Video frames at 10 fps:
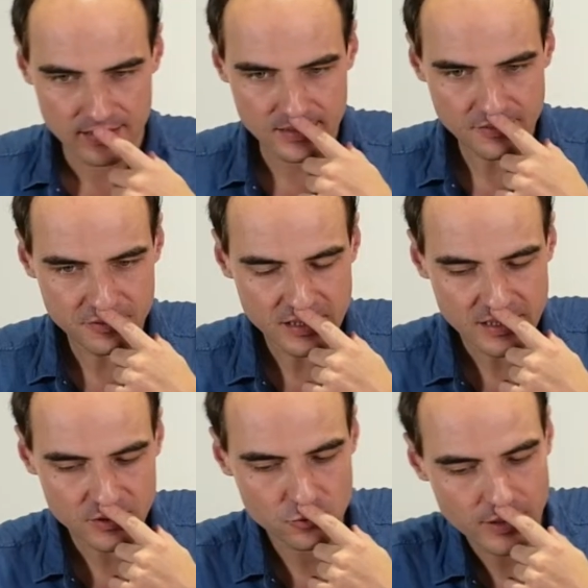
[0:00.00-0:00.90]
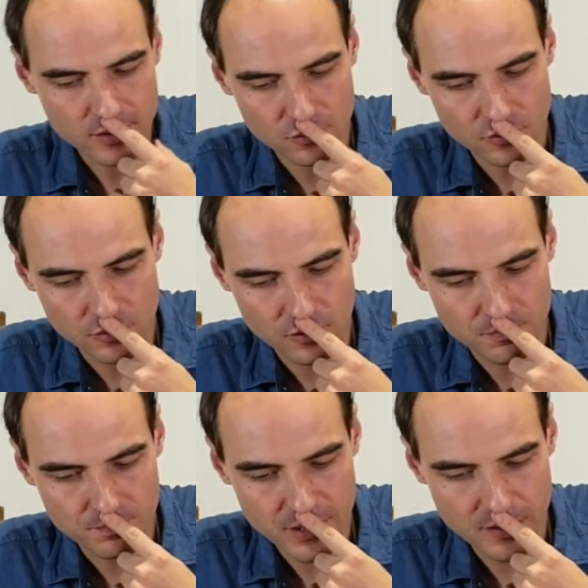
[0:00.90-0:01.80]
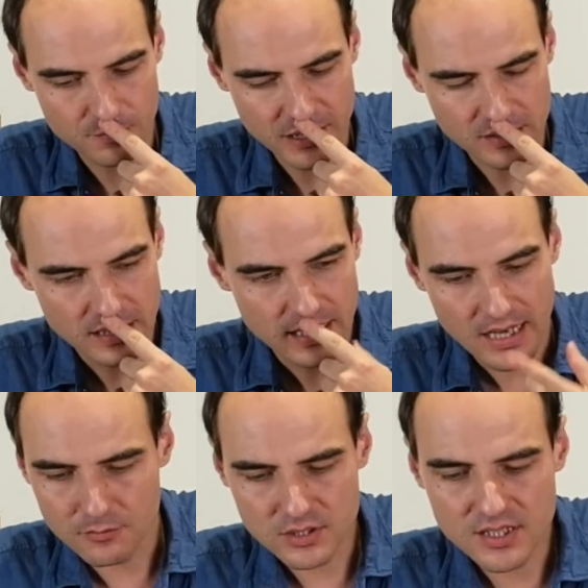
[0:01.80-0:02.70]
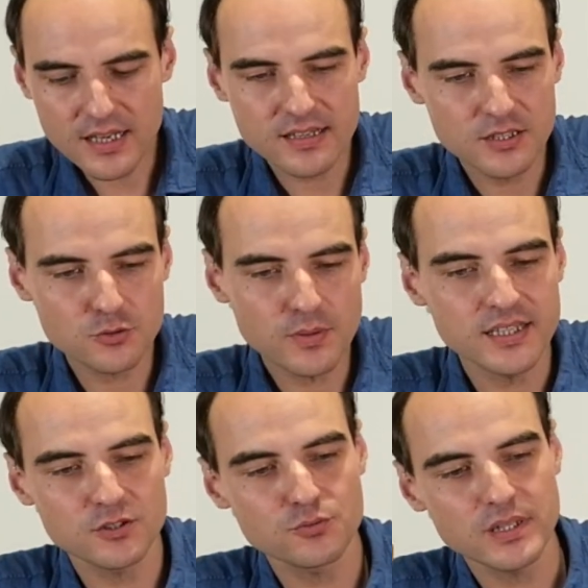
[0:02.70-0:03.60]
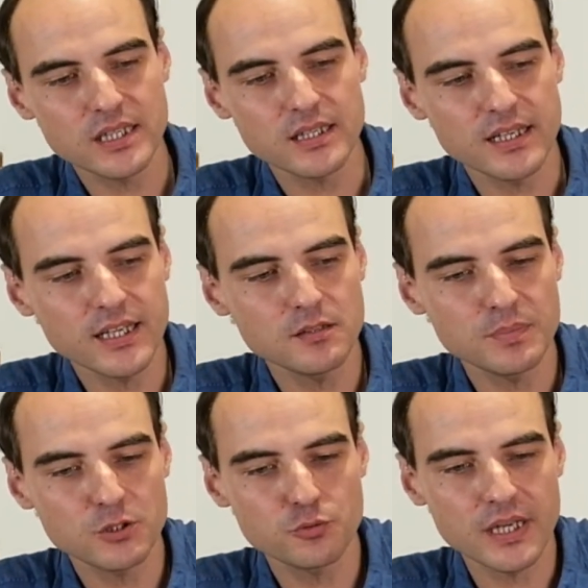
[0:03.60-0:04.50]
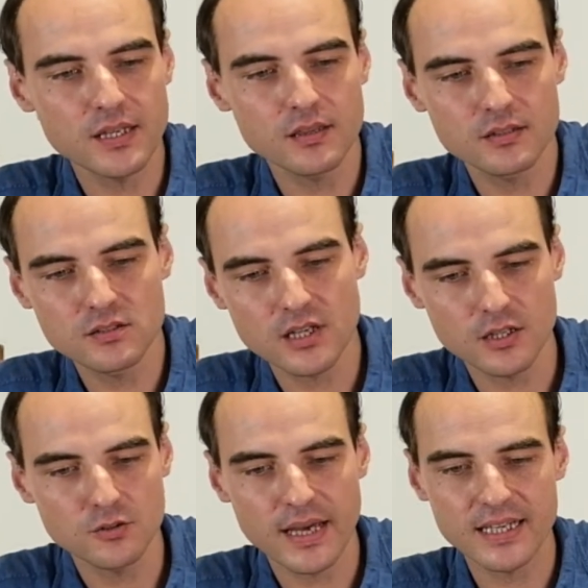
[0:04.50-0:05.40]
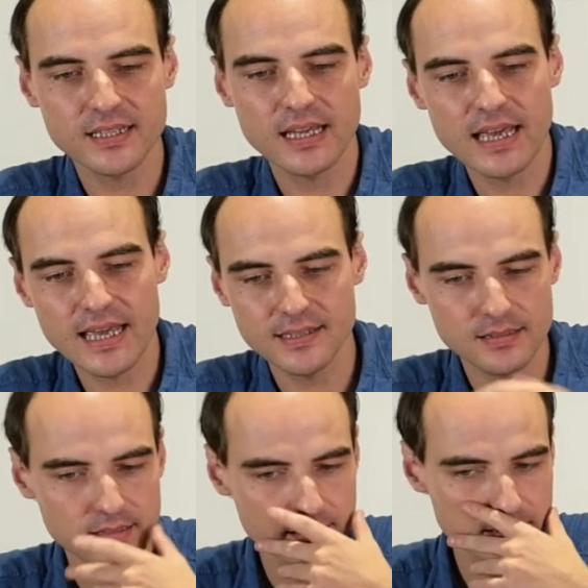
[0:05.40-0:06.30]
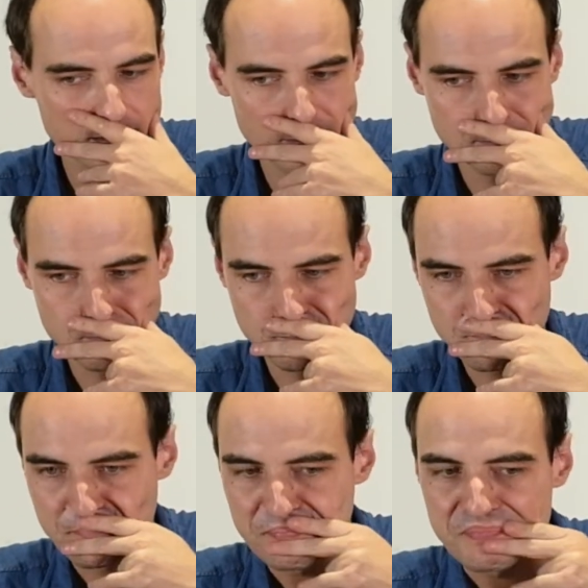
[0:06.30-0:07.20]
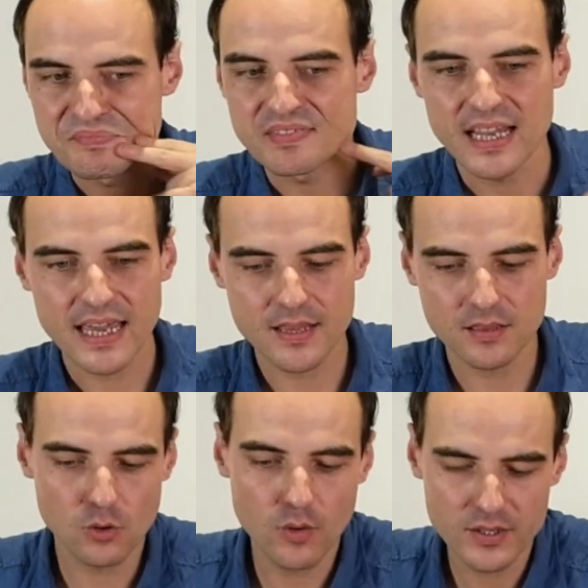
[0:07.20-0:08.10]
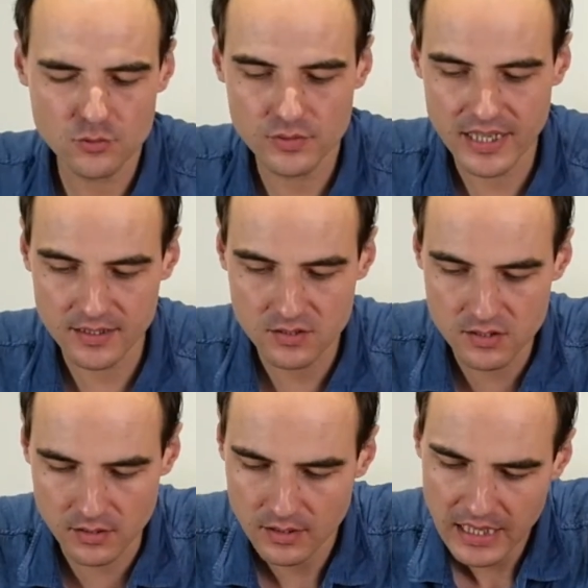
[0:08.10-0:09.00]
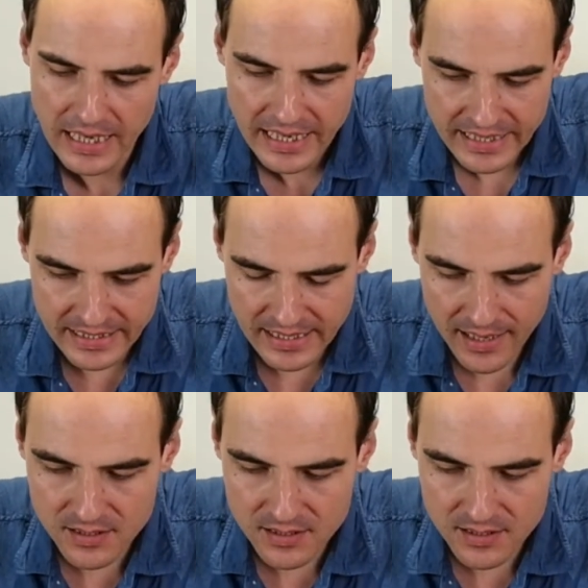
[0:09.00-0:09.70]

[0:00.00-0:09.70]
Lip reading: definitely try to compare. But I would say this one is really in between the Changyuan and the Huazhu Liangzi. It